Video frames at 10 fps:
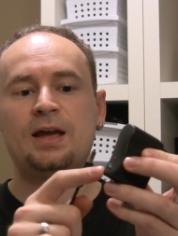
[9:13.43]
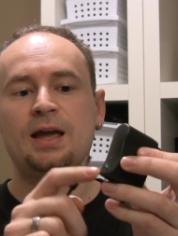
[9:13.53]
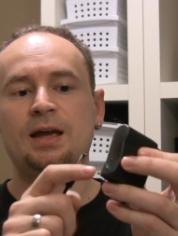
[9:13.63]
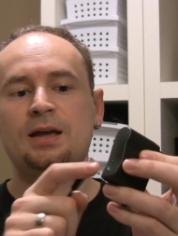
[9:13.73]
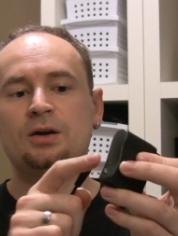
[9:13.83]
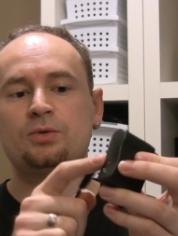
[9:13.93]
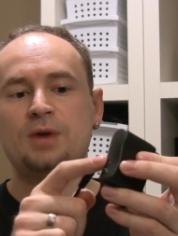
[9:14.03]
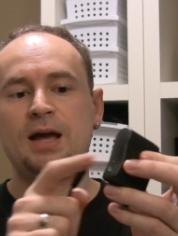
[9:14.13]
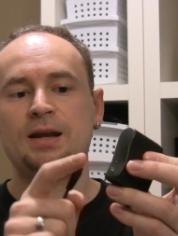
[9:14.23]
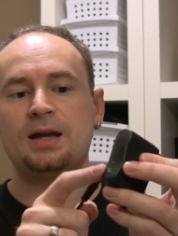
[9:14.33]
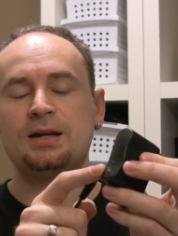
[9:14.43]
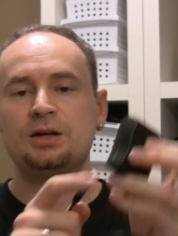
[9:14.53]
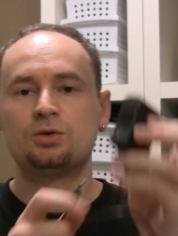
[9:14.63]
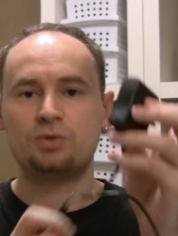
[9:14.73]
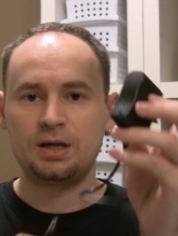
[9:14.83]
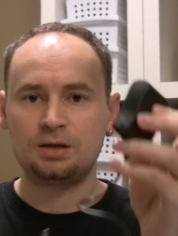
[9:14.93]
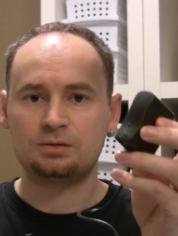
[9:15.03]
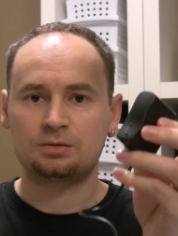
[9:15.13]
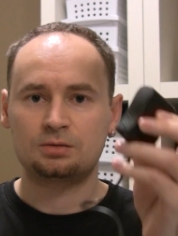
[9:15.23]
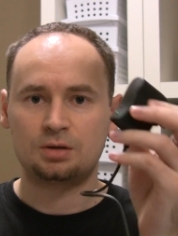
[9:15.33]
a red and a green
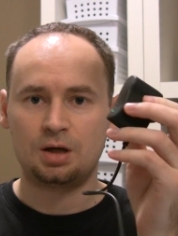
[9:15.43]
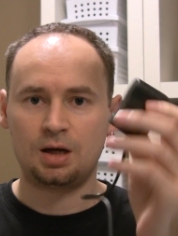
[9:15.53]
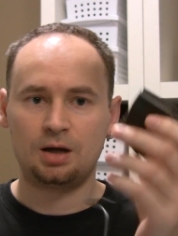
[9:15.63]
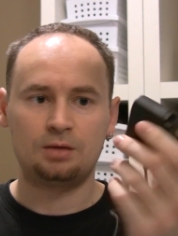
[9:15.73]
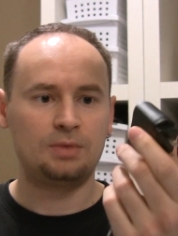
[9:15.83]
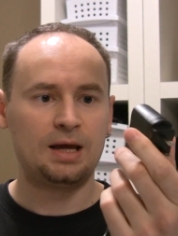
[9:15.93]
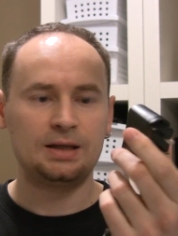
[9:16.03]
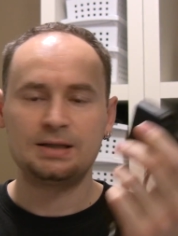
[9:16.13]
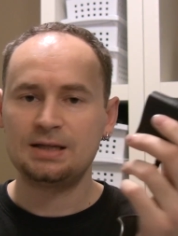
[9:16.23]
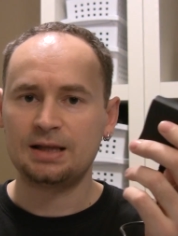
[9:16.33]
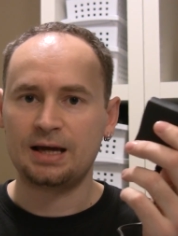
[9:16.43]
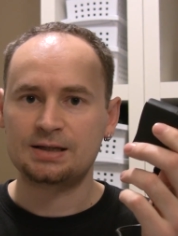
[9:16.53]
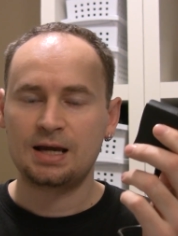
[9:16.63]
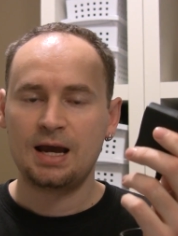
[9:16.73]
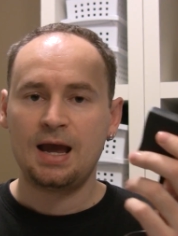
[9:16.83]
LED light.